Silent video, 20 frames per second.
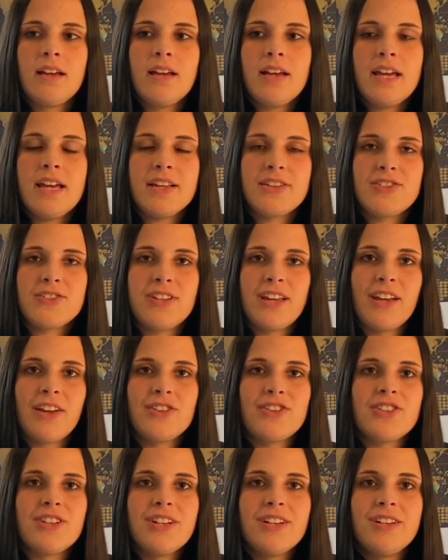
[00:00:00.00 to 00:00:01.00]

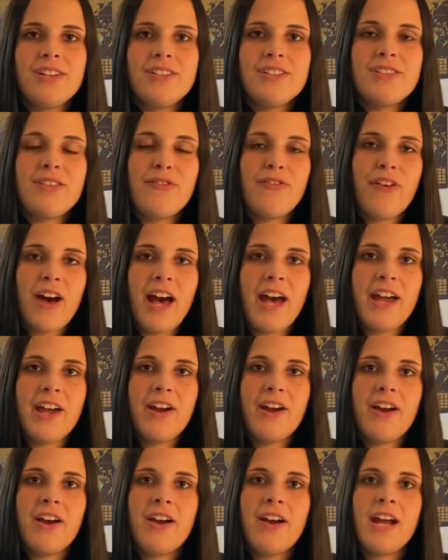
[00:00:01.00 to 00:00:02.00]
extinguishes the
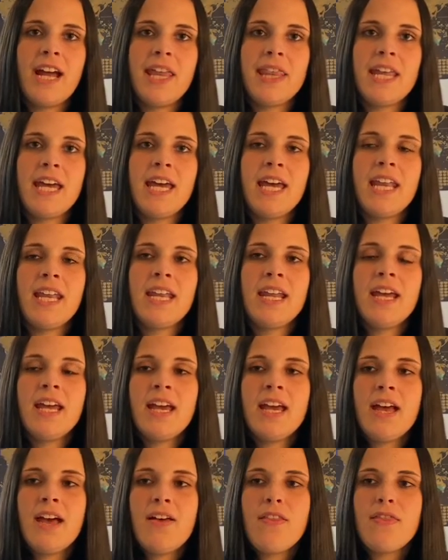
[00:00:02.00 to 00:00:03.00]
fire, and then
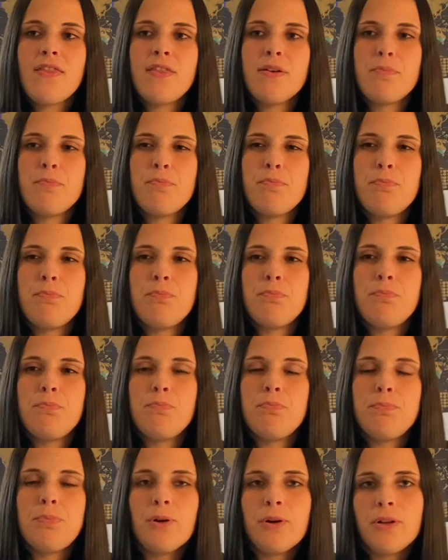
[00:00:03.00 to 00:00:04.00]
the
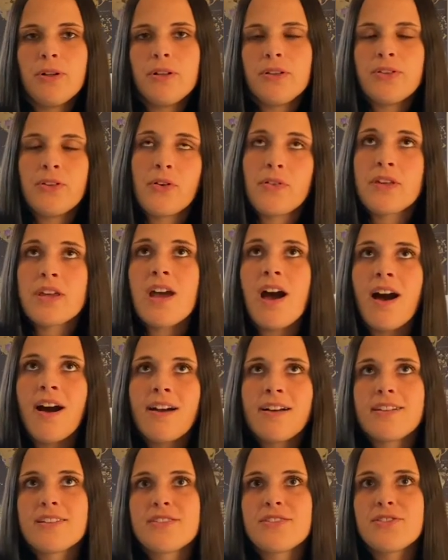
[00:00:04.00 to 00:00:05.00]

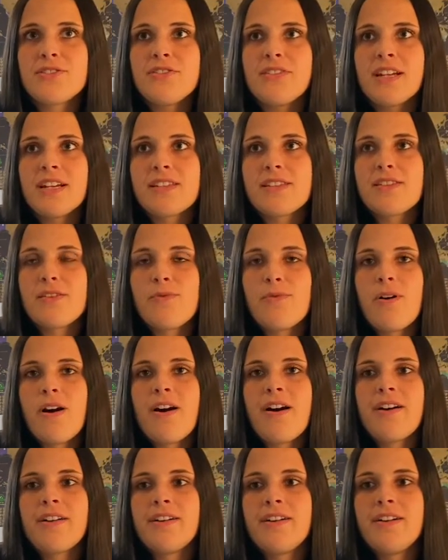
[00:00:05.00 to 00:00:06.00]
ox drinks the
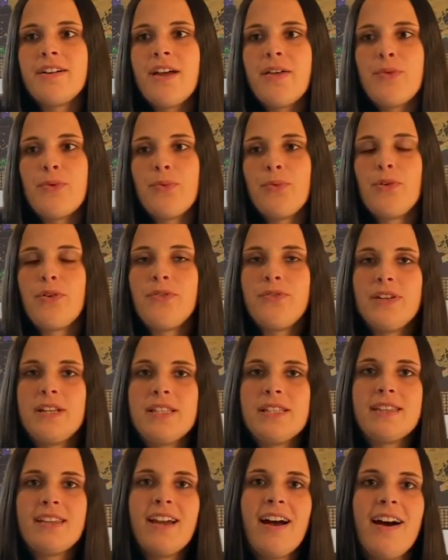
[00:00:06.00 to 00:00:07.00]
water and the wolf
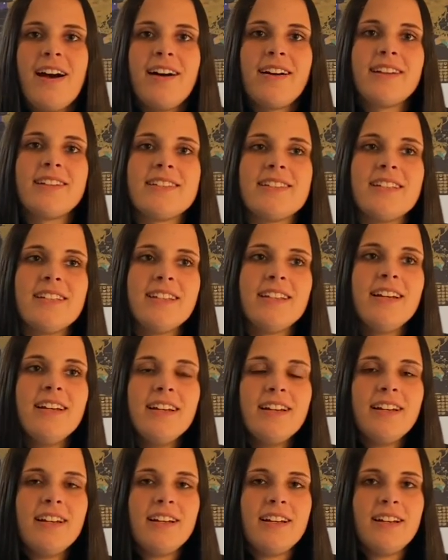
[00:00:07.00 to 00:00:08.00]
eats the ox, and
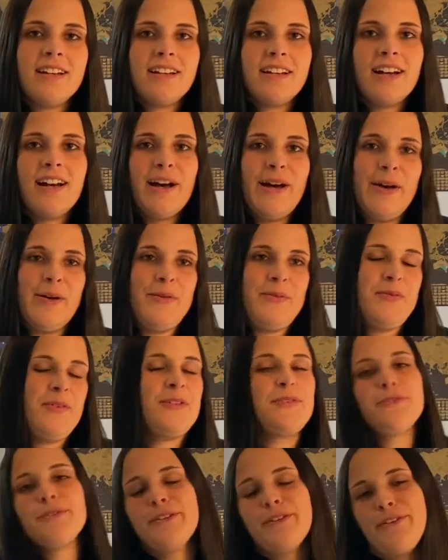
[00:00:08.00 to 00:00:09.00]

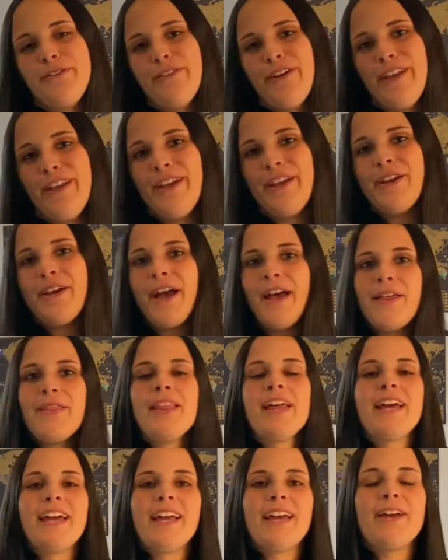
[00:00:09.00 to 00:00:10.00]
it's really funny. And
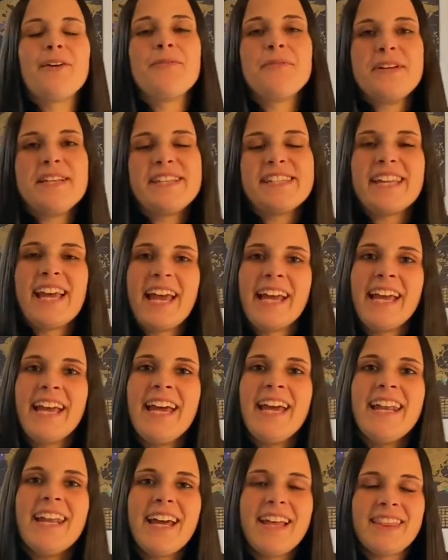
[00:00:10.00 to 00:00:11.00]
like we sang
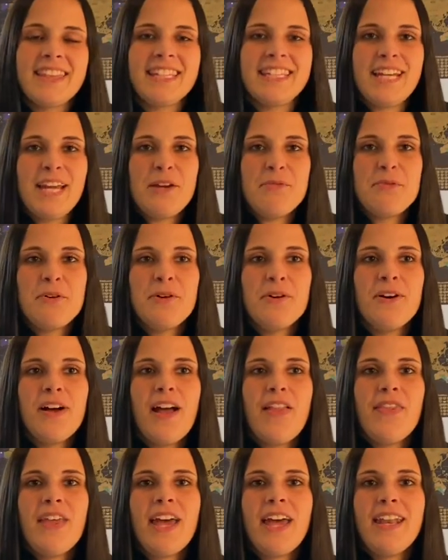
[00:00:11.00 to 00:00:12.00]
it at the table,
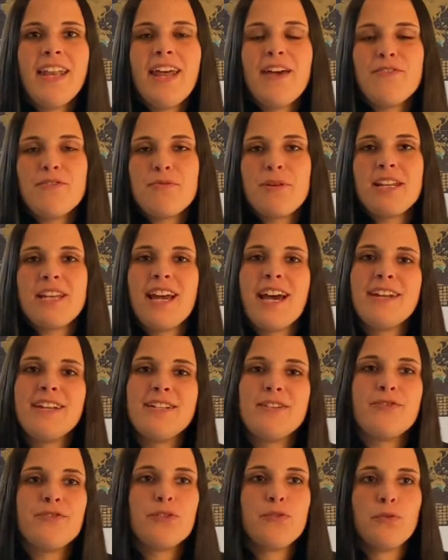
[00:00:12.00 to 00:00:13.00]
and then everybody had a
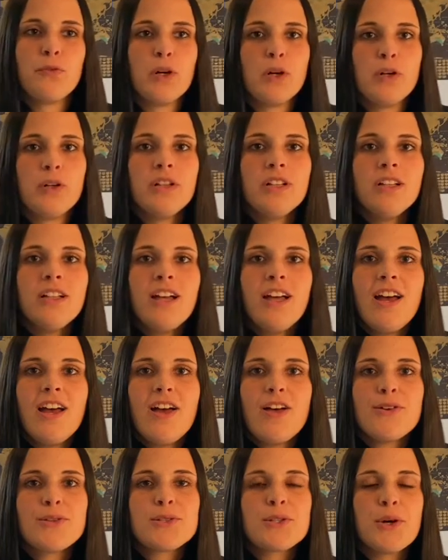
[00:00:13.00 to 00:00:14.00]
different role,
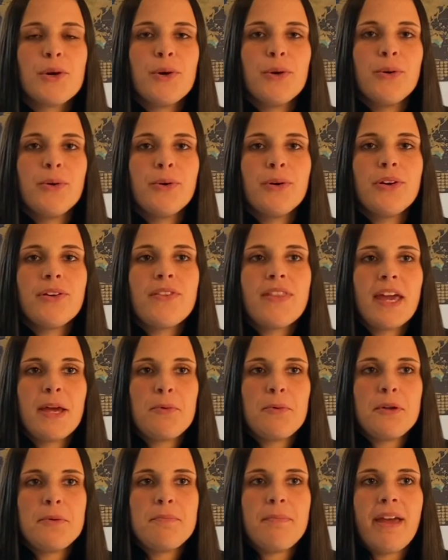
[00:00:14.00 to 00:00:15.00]
so they
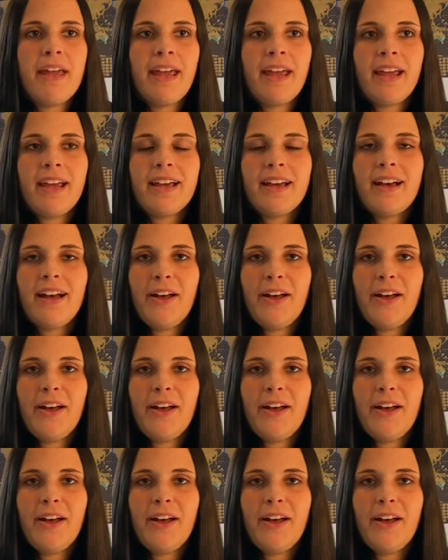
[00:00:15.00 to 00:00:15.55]
would make